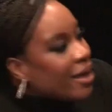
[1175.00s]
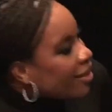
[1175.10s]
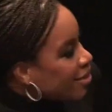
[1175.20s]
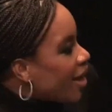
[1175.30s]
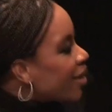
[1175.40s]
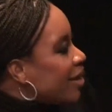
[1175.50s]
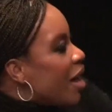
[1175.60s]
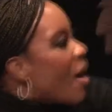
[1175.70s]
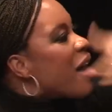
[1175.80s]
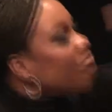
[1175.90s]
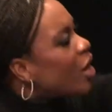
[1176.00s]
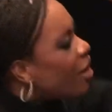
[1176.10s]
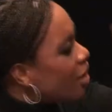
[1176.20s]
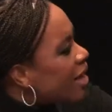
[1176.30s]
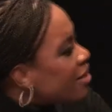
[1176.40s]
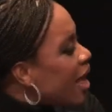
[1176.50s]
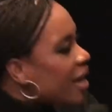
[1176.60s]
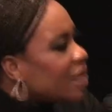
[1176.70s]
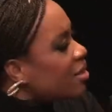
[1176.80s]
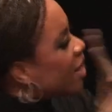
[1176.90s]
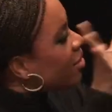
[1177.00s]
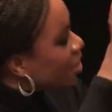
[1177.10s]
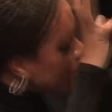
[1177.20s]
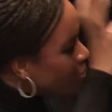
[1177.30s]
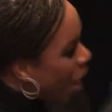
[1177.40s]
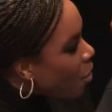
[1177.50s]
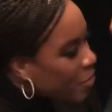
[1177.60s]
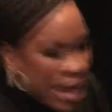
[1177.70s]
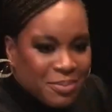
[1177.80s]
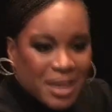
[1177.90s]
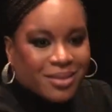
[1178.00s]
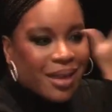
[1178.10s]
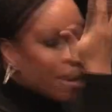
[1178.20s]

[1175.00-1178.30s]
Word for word: It's like you know, f right. her. It's like it's it's it's about Mamie's